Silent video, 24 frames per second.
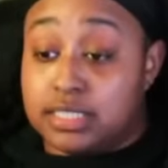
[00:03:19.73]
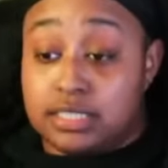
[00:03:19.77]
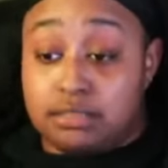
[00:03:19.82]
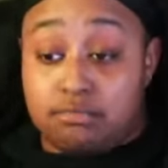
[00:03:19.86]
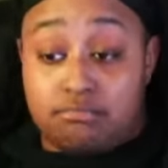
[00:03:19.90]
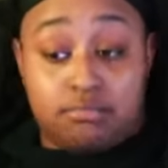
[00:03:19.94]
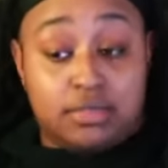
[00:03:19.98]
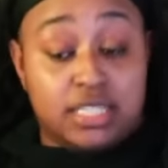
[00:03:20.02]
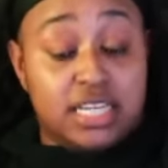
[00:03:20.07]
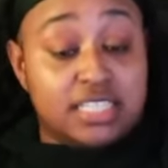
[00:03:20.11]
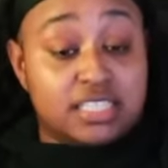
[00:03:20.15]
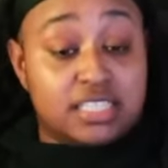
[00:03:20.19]

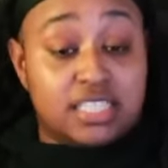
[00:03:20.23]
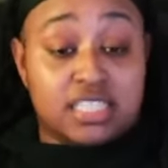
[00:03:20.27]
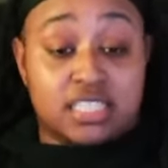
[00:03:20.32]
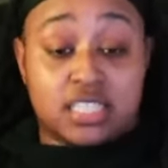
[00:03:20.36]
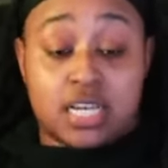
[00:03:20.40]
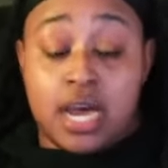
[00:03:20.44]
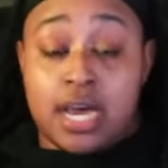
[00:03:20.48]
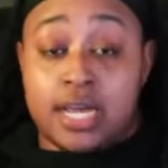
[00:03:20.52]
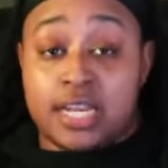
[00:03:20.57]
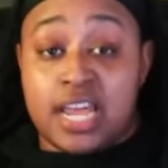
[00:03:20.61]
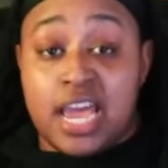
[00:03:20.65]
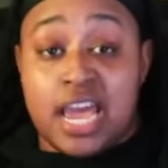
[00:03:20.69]
This is
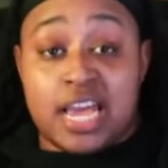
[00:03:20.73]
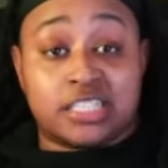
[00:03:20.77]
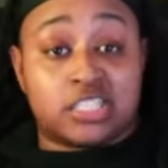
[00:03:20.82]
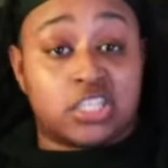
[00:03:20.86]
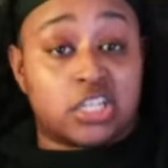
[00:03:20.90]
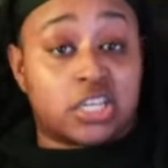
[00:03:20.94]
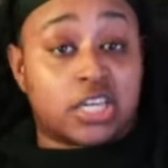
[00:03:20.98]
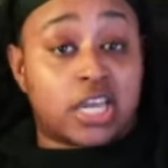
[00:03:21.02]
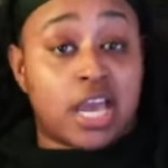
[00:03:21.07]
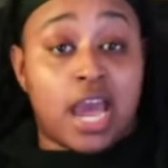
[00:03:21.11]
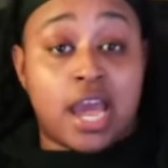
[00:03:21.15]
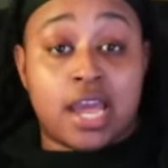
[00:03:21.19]

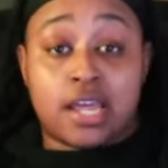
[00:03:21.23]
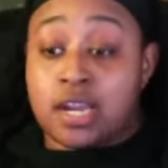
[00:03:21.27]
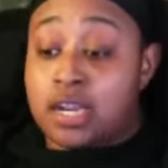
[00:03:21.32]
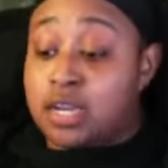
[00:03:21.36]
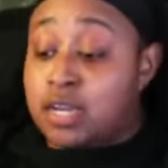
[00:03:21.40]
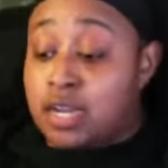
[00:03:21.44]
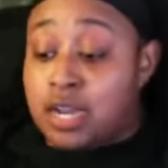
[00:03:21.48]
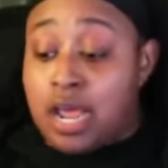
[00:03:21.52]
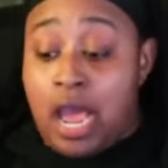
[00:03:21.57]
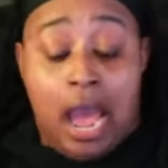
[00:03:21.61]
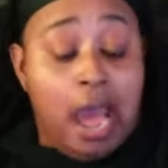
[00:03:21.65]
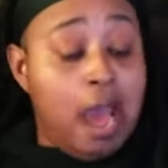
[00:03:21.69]
uneducated,
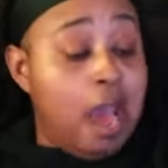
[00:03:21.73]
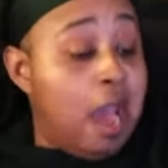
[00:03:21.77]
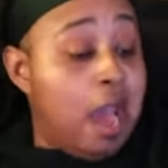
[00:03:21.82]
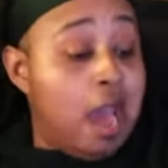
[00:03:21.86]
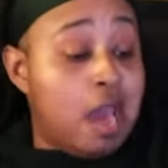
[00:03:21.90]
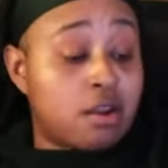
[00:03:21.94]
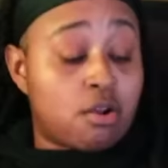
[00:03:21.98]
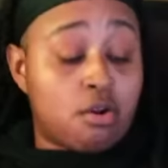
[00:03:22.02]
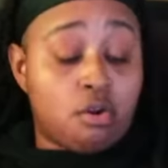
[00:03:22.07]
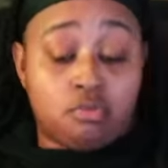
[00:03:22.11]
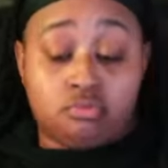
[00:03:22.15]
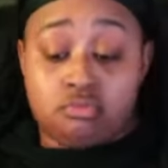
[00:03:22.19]
I
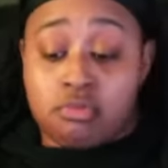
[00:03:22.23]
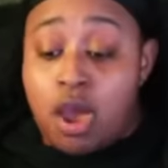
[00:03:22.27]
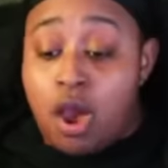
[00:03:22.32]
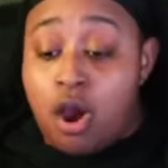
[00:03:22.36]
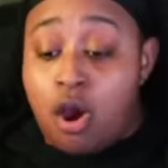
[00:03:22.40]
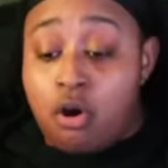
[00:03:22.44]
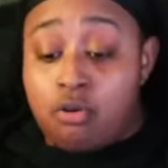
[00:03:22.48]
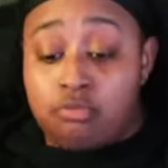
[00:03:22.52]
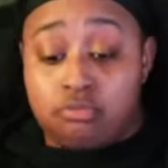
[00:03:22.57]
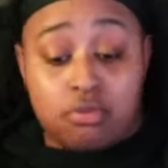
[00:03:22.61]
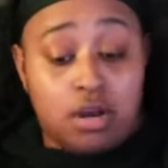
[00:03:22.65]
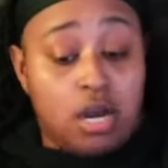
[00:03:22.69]
don't
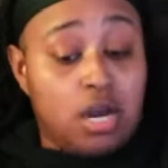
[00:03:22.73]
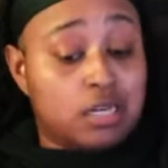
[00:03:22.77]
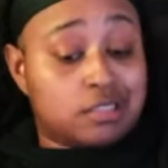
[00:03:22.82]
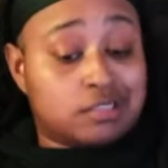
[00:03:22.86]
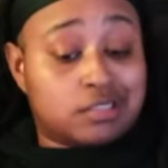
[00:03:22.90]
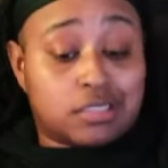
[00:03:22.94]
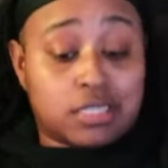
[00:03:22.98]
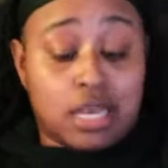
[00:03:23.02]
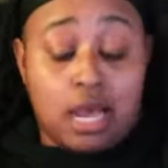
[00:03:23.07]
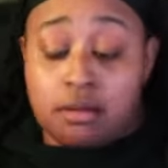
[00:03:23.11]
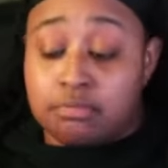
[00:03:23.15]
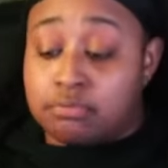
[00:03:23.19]
know,
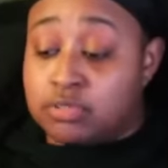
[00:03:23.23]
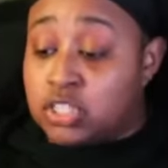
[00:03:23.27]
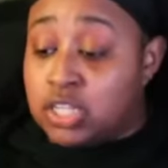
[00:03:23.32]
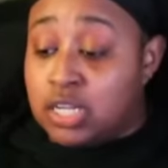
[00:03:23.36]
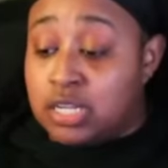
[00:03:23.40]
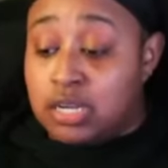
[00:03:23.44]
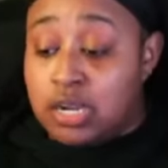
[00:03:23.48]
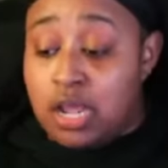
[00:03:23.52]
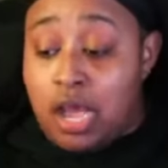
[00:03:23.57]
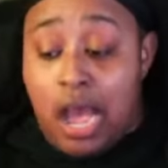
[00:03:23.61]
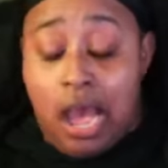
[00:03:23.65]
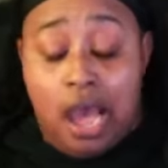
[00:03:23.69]

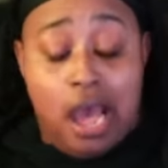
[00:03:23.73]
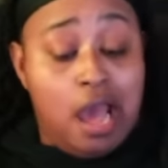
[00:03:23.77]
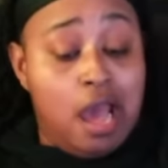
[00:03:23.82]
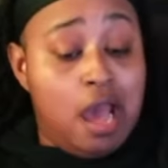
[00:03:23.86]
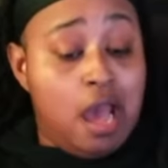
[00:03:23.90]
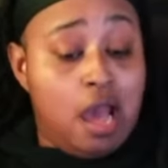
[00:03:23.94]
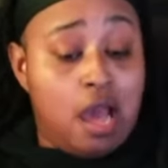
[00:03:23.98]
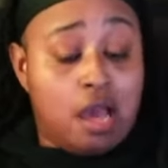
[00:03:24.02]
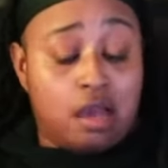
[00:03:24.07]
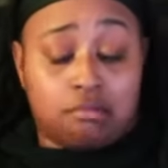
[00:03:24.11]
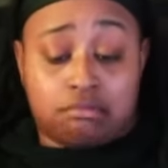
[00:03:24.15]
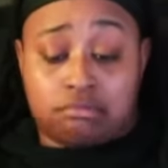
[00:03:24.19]
assumption,
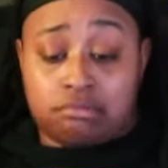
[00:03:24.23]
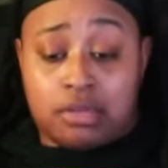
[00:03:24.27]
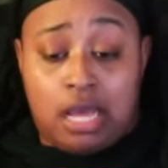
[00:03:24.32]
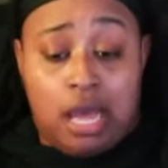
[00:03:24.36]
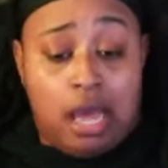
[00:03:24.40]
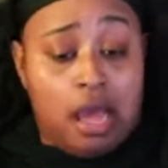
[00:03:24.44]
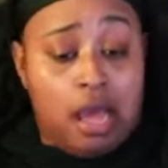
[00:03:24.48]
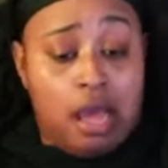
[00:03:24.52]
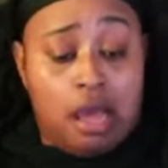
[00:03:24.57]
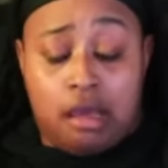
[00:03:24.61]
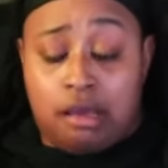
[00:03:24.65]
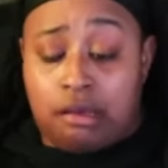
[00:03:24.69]
uh, uh,
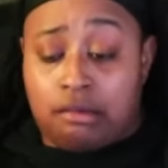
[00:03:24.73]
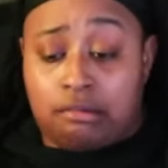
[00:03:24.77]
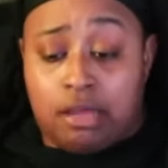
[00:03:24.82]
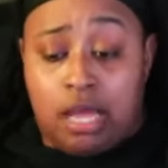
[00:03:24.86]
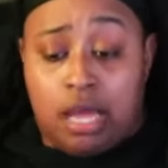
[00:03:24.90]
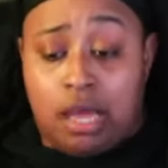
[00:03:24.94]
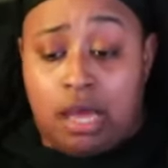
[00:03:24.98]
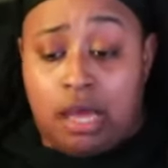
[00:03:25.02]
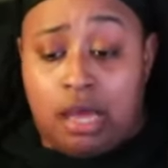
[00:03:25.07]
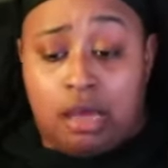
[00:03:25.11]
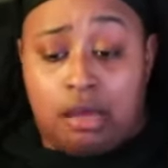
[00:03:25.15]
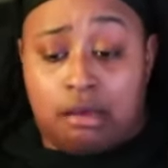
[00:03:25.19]

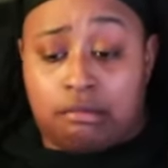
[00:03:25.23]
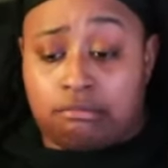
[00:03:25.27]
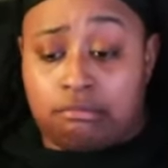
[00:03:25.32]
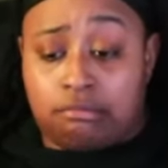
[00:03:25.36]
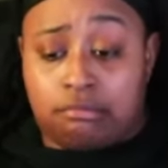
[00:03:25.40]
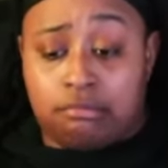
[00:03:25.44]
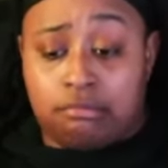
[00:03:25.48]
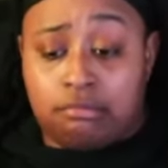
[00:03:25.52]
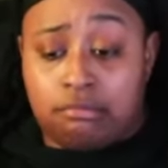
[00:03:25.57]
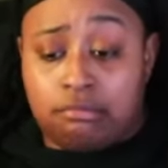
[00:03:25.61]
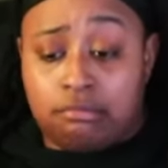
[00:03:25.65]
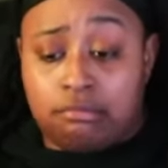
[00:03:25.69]
uh,
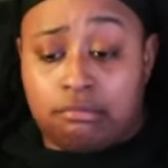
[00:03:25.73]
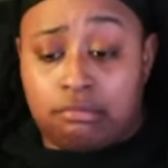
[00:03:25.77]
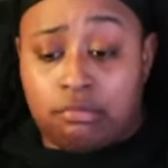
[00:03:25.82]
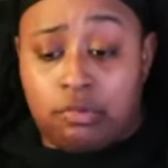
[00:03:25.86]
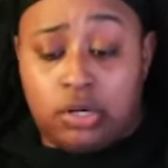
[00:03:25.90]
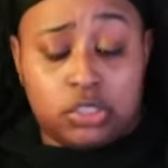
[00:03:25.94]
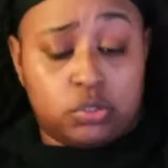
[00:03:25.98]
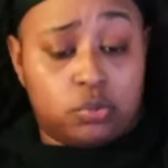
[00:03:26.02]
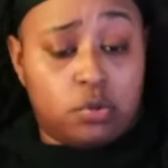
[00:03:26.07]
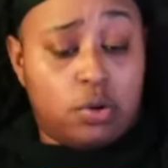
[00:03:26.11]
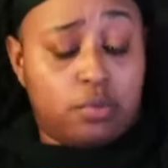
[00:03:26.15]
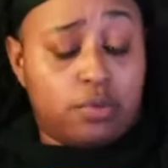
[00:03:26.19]

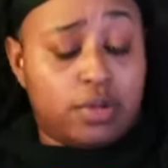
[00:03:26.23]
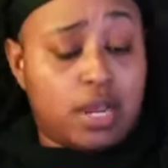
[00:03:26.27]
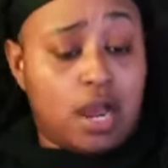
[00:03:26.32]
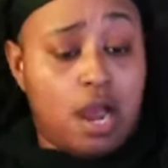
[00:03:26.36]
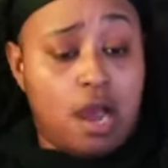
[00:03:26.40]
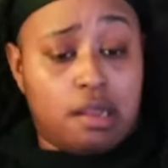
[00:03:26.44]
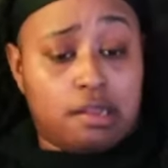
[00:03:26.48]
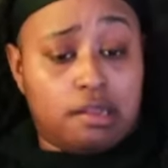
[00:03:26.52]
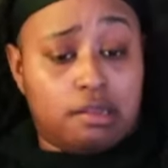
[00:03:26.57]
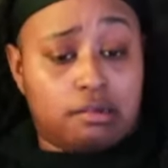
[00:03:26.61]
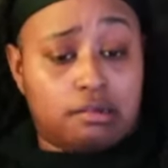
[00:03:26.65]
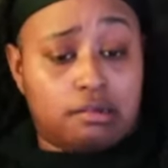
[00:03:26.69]
what, what we
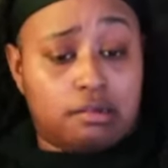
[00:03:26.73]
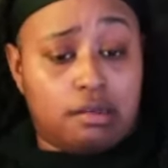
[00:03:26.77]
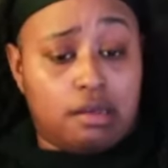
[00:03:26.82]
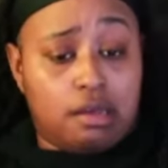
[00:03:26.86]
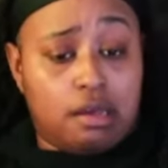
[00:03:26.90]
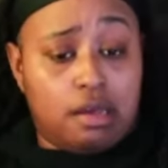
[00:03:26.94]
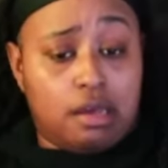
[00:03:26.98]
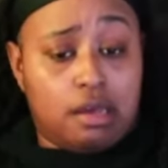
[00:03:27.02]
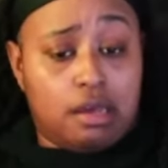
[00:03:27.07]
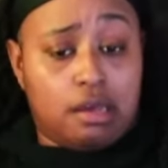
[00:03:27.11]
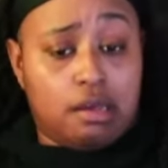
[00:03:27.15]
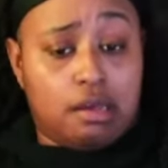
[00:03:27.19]
call it, uh,
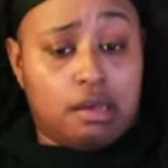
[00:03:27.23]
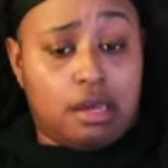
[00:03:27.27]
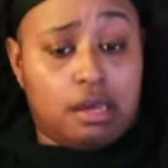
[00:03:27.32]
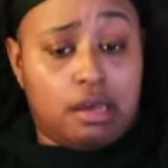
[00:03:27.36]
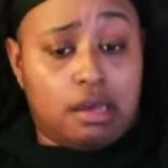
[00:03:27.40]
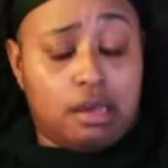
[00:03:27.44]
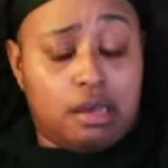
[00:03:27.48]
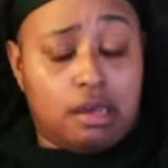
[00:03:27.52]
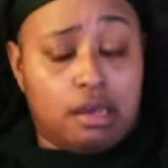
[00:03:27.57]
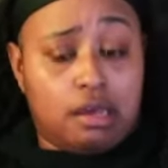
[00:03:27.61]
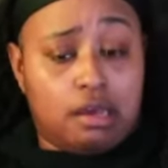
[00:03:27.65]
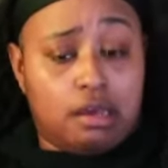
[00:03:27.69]

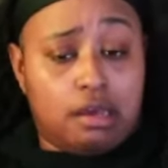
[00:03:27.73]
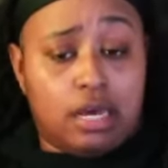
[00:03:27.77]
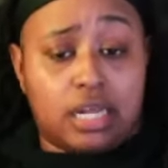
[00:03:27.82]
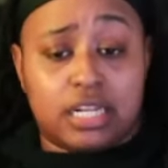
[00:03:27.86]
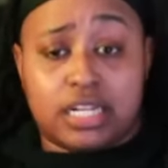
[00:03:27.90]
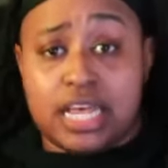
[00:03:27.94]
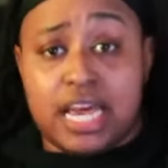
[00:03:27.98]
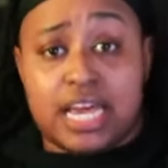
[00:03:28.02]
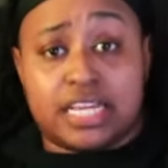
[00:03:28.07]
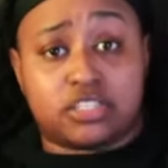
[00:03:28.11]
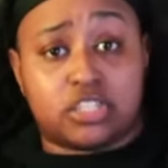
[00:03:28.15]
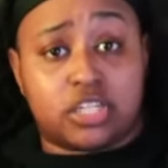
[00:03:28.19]
uh,
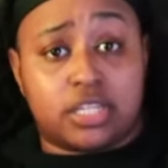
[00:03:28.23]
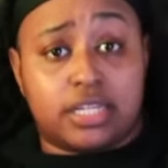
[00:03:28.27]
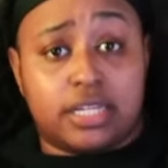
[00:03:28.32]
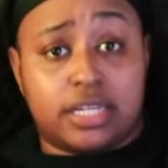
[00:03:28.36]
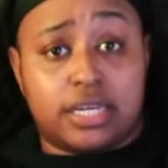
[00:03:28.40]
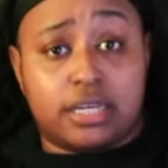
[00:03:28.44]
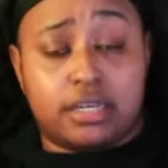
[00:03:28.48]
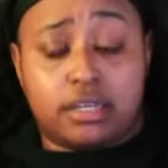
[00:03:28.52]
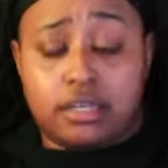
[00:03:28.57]
allegedly.